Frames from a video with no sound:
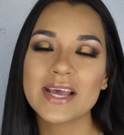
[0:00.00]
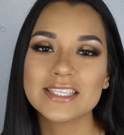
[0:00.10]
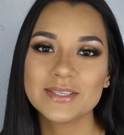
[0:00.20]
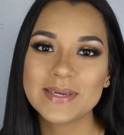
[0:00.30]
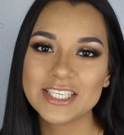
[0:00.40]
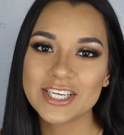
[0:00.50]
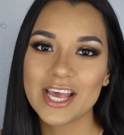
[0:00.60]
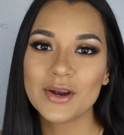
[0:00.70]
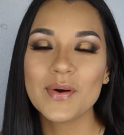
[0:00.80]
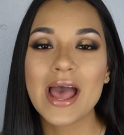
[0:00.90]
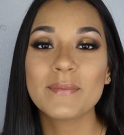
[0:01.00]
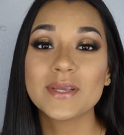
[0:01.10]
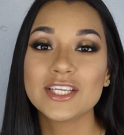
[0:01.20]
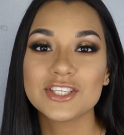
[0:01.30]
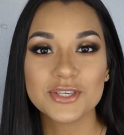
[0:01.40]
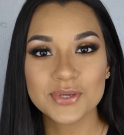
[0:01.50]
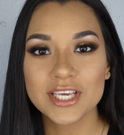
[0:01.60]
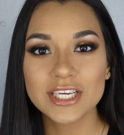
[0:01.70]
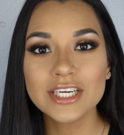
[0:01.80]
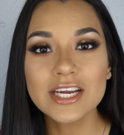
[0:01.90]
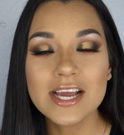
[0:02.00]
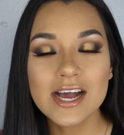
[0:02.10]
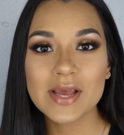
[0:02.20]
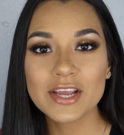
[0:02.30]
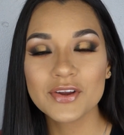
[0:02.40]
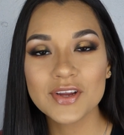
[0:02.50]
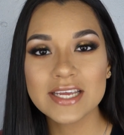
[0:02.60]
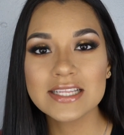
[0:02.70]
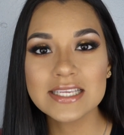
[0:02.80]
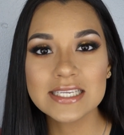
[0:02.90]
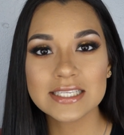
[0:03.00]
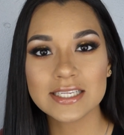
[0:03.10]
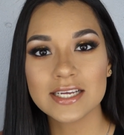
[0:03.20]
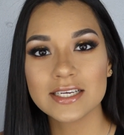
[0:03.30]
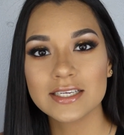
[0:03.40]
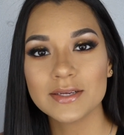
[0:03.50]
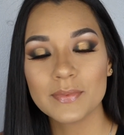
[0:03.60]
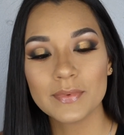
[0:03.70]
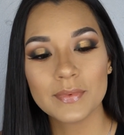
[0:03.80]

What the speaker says: back to my channel. Happy New Year. So I created this look